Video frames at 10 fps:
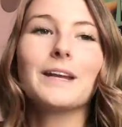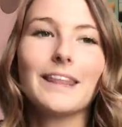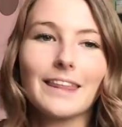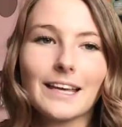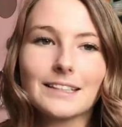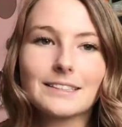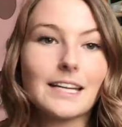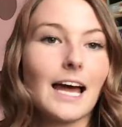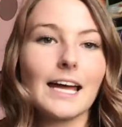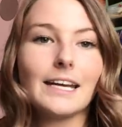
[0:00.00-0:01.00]
many things
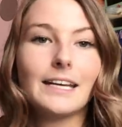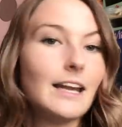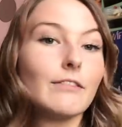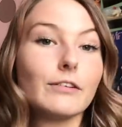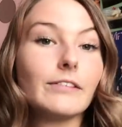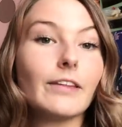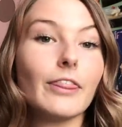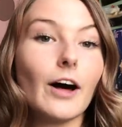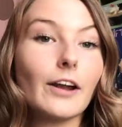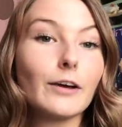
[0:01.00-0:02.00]
that I never even
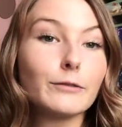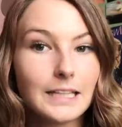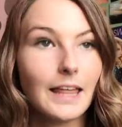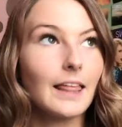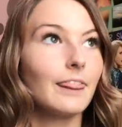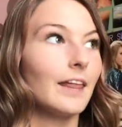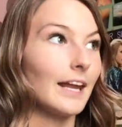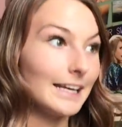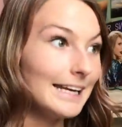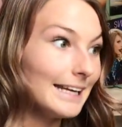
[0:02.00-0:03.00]
thought of that
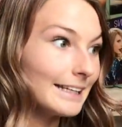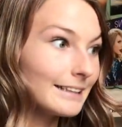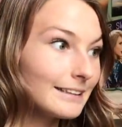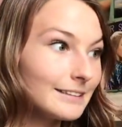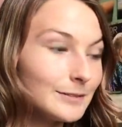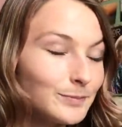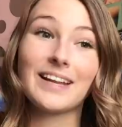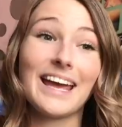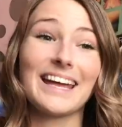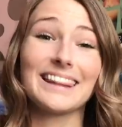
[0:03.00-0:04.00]
I need.
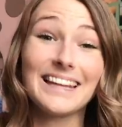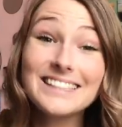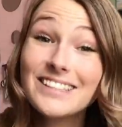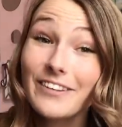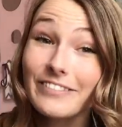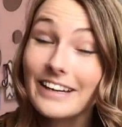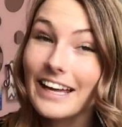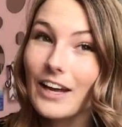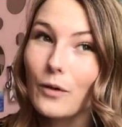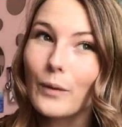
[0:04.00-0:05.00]
And let's not
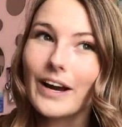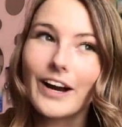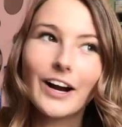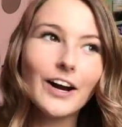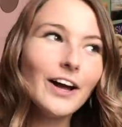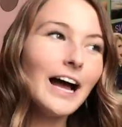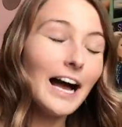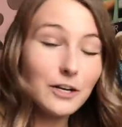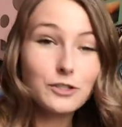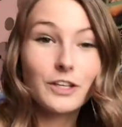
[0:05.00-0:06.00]
forget we're
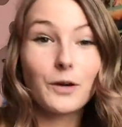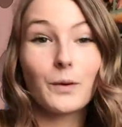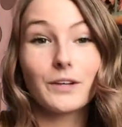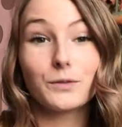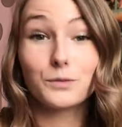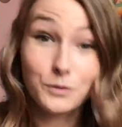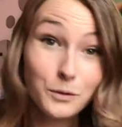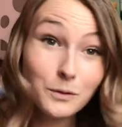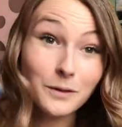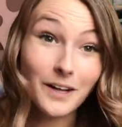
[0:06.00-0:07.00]
actually going to
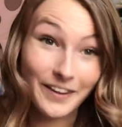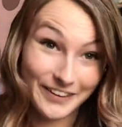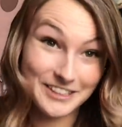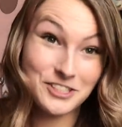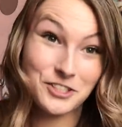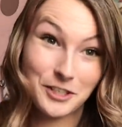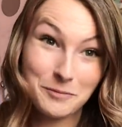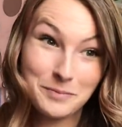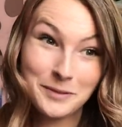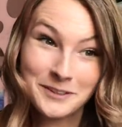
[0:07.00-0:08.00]
school on this
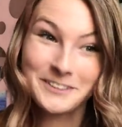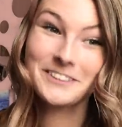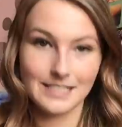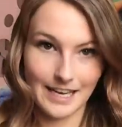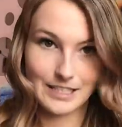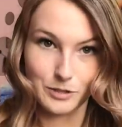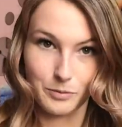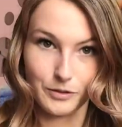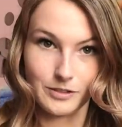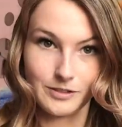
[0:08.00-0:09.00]
ship.
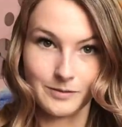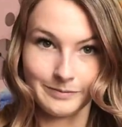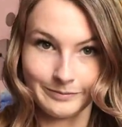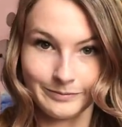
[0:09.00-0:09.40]
Textbooks.